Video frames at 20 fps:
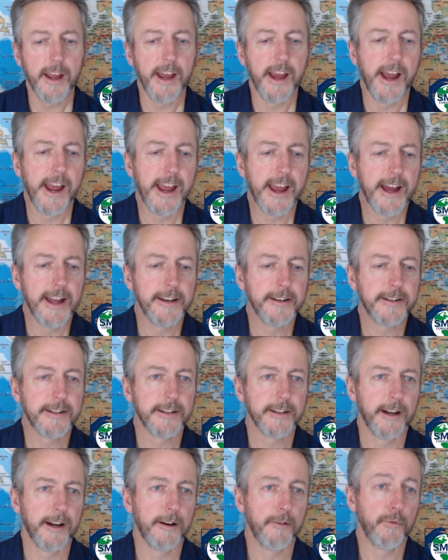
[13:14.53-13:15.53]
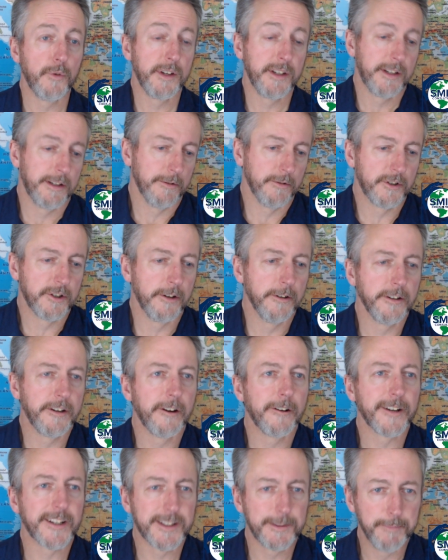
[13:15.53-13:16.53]
And we certainly
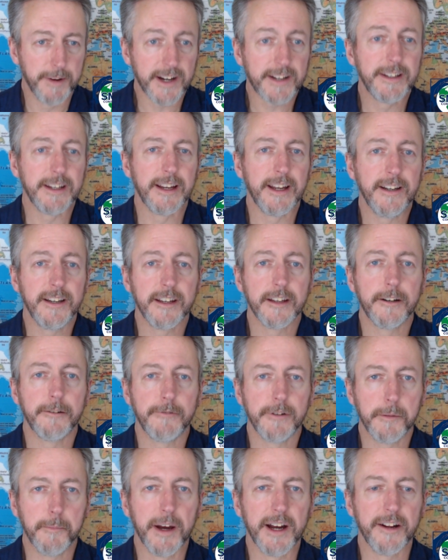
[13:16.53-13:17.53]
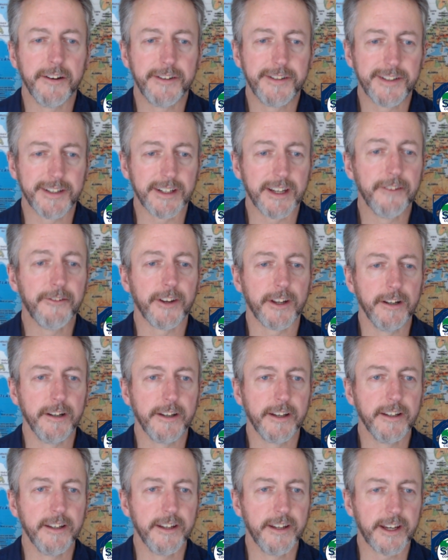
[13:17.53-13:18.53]
are expecting India to rebound
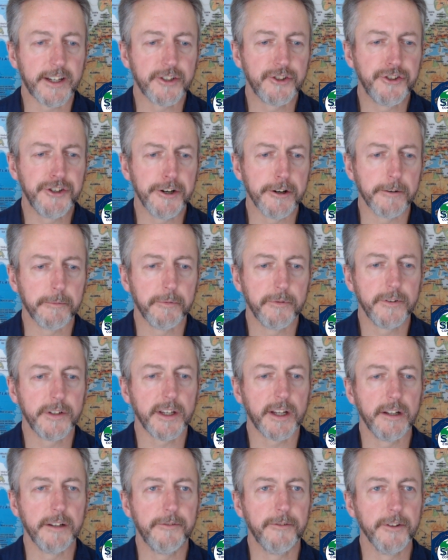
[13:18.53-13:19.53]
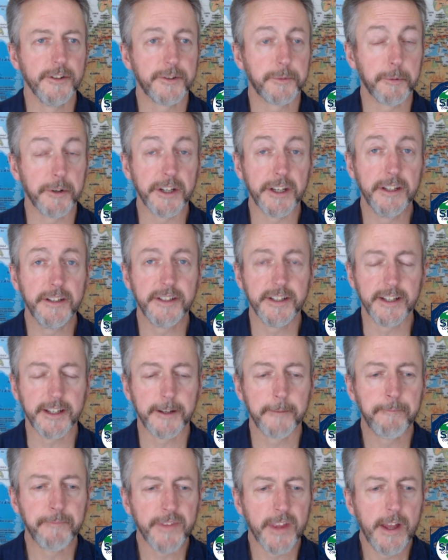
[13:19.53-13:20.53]
significantly in the next year, particularly for the spring intake.
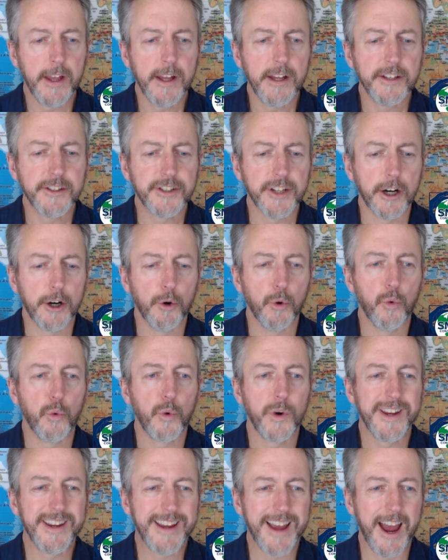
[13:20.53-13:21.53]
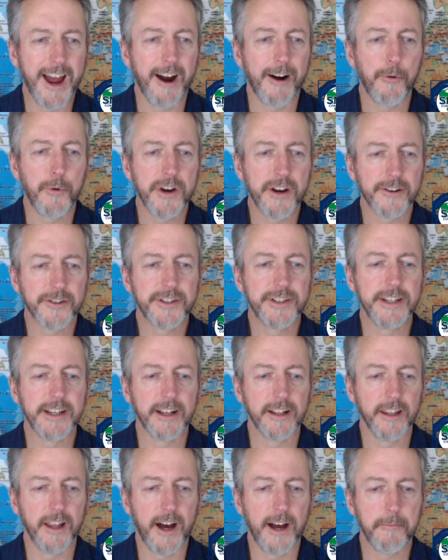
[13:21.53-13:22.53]
So we are seeing
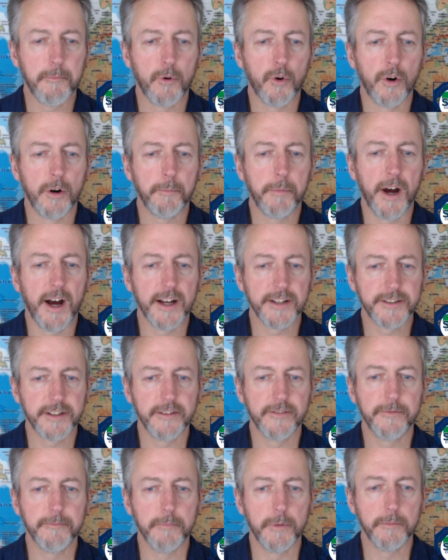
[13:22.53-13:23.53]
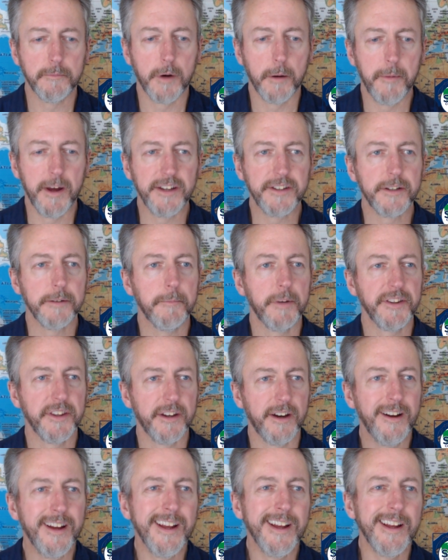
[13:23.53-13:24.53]
a lot more positive momentum, but
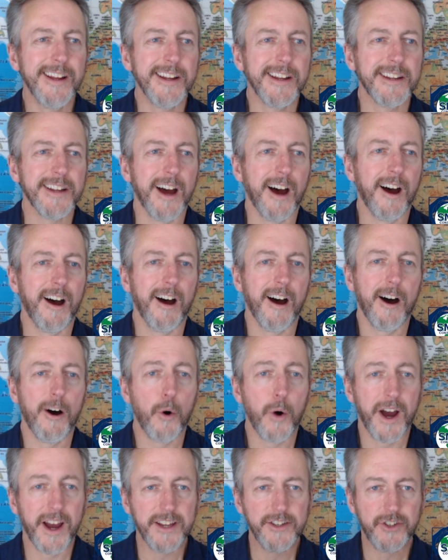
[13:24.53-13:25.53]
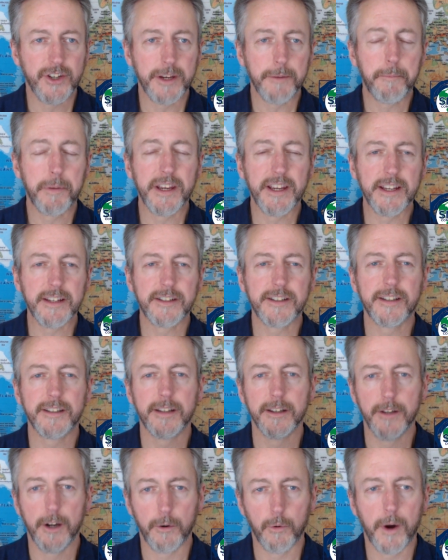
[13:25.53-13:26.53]
the OIG piece,
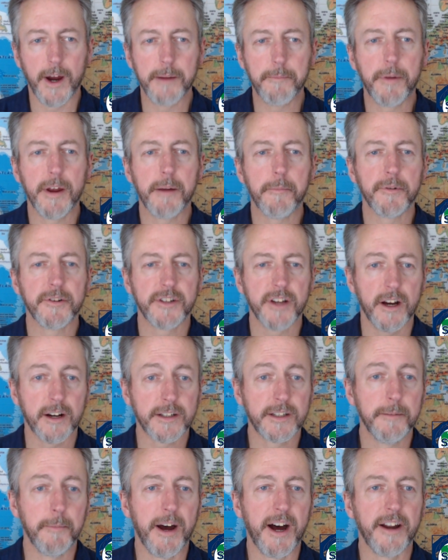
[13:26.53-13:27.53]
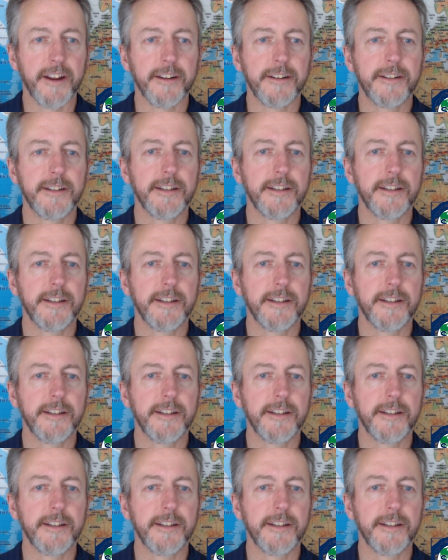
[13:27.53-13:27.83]
their white paper talks about it,